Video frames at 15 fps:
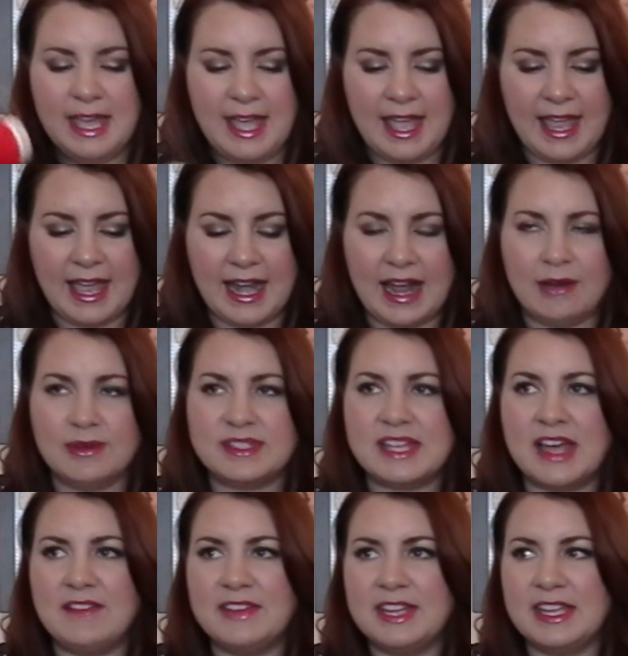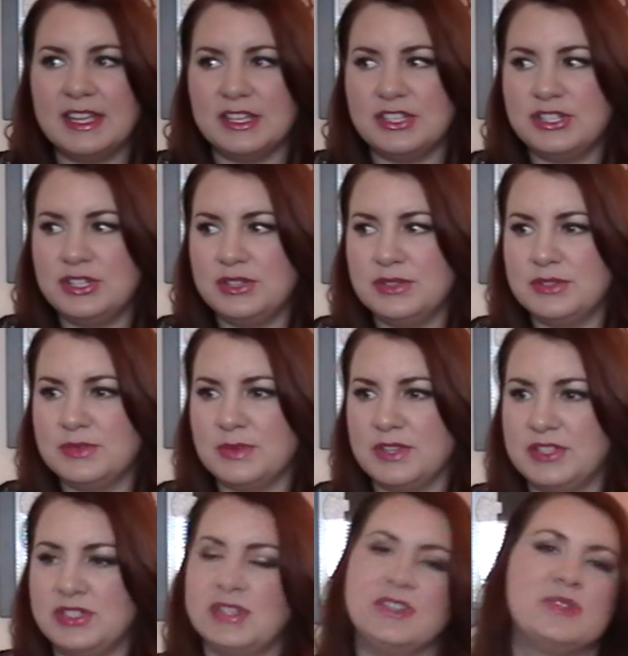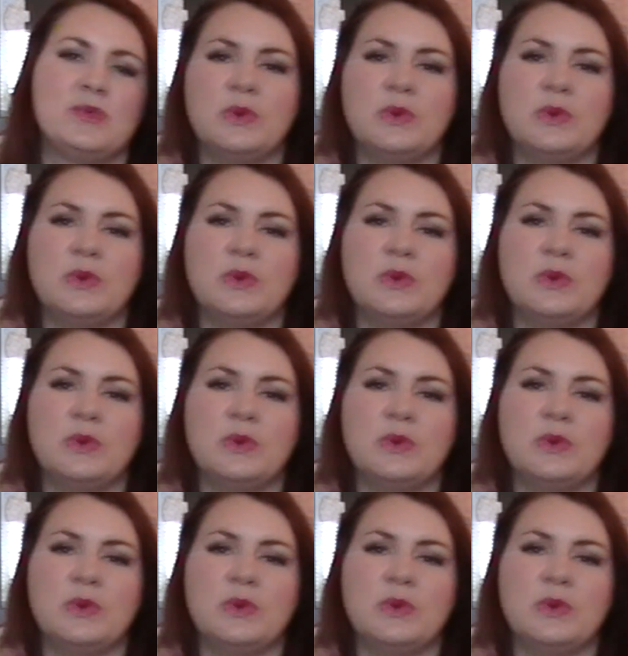and I was having issues with just